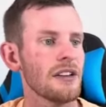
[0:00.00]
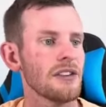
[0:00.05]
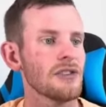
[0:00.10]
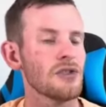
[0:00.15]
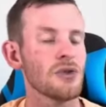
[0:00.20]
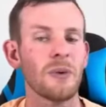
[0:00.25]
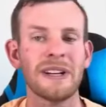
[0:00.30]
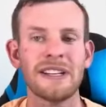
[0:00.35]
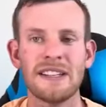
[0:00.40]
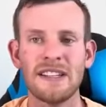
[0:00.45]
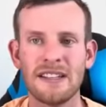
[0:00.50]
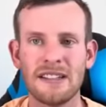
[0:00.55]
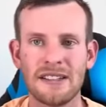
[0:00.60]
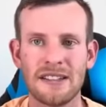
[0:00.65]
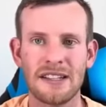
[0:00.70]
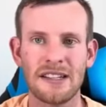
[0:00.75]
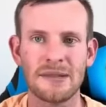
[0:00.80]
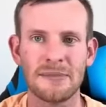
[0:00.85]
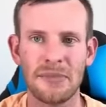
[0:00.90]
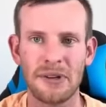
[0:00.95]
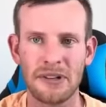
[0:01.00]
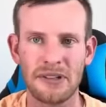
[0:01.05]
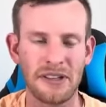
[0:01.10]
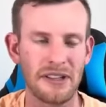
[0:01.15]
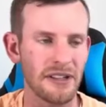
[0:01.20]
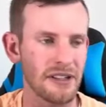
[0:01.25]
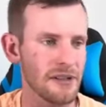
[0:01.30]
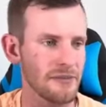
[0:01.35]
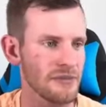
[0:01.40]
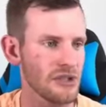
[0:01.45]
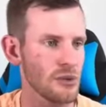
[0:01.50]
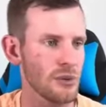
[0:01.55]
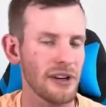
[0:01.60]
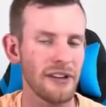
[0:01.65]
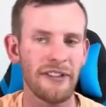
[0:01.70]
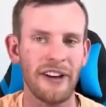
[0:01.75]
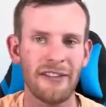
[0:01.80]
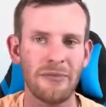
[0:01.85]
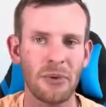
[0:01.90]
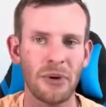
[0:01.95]
26%,
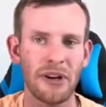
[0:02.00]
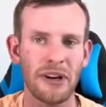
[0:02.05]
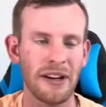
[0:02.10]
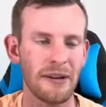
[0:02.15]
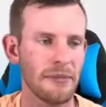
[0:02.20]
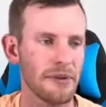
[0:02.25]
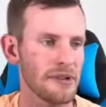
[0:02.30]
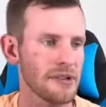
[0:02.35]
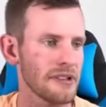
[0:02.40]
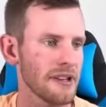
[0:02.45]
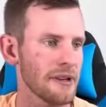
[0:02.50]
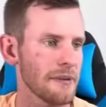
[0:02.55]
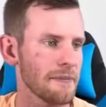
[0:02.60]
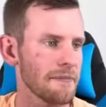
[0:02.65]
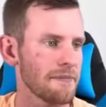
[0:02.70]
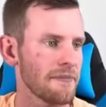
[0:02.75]
25.9%.